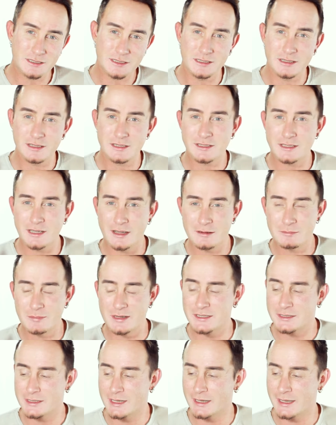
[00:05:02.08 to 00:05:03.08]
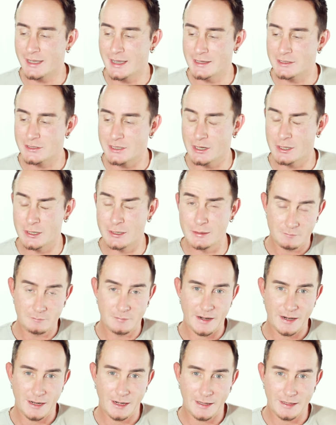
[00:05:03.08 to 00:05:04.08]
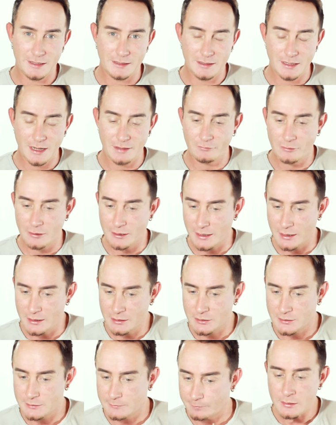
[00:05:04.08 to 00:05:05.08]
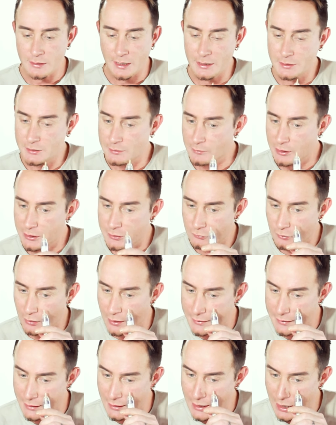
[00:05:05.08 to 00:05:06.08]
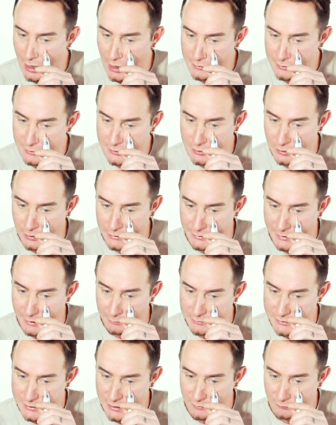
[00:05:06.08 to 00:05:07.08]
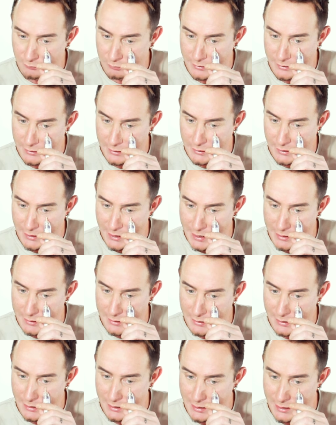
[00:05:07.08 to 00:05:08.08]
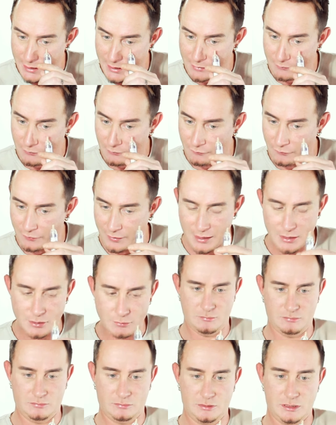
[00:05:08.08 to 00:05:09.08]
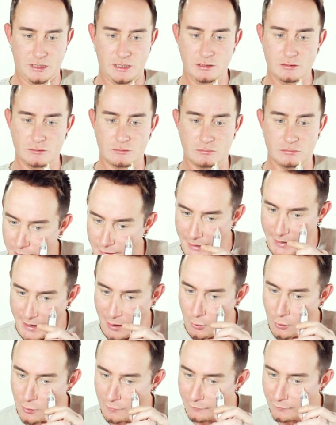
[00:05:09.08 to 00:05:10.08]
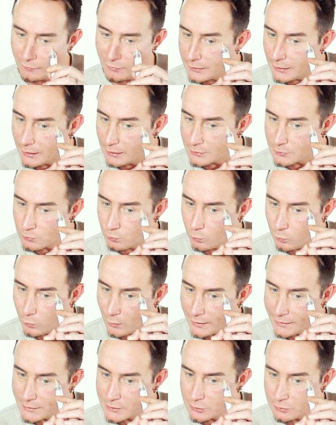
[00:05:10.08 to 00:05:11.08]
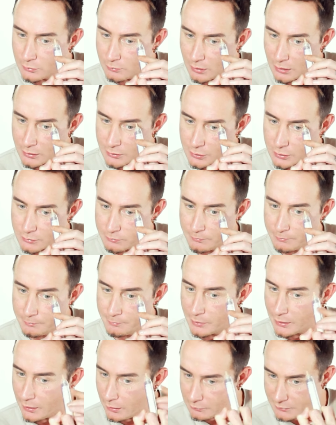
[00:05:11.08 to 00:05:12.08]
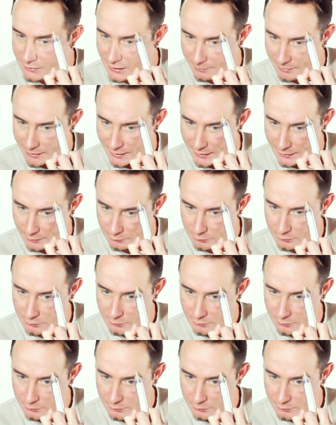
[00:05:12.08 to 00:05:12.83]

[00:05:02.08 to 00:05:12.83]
at the start of my skincare journey. Better late than never, I guess. Okay, so I'm going to try the other side now and see if we're going to get an even finish. Ew, get it off. That is way too much, but I'll dab it out.